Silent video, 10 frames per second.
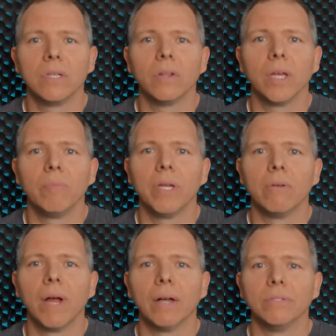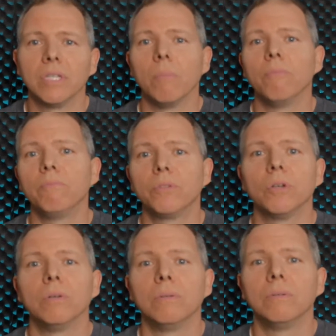They don't like being around some
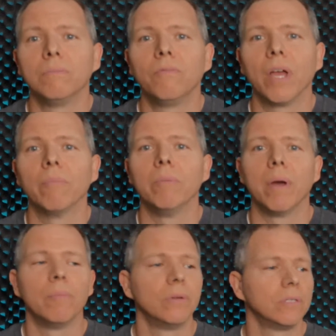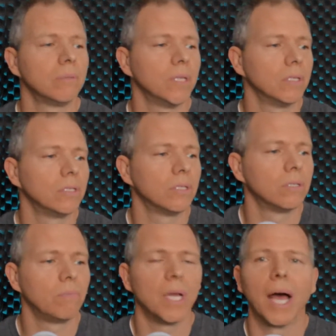certain family members. I mean, let's
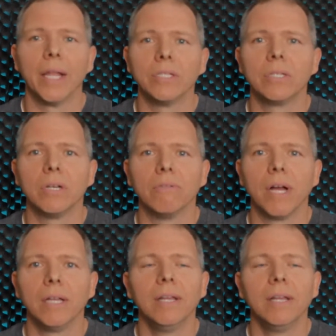just be honest here, right?